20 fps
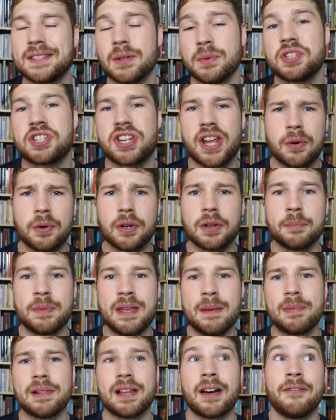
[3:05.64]
So in general,
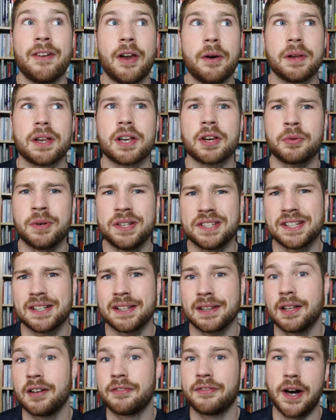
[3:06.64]
people are very
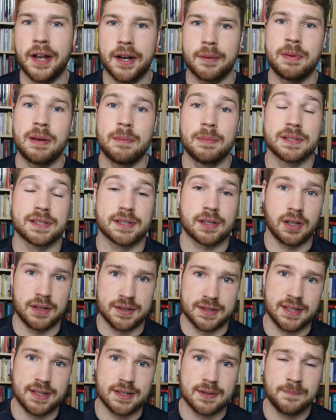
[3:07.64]
critical of other people's
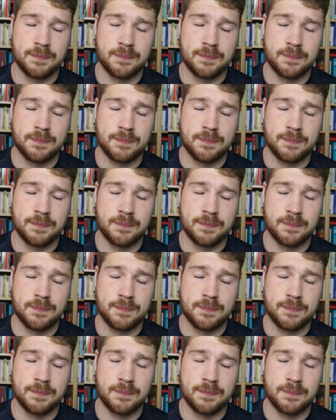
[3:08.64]
content.